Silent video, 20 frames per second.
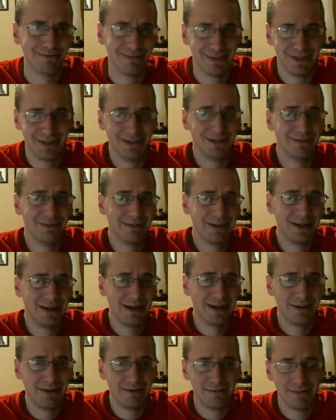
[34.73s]

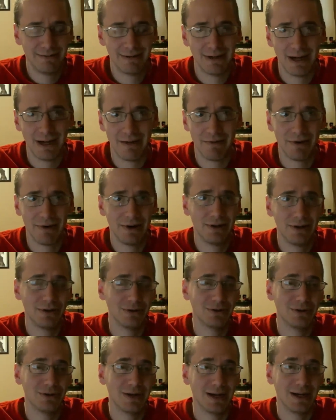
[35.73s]
I've already
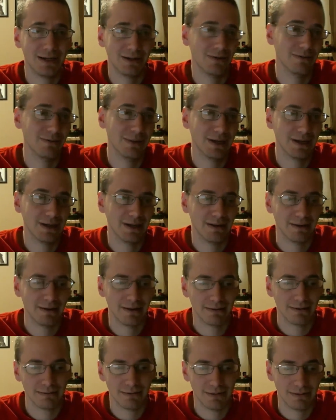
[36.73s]
told you guys I don't make anything.
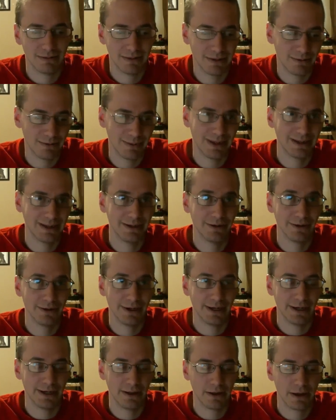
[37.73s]
I don't make nearly
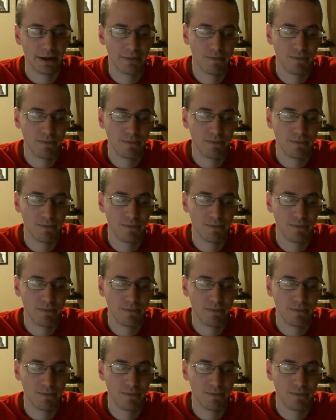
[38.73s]
anything.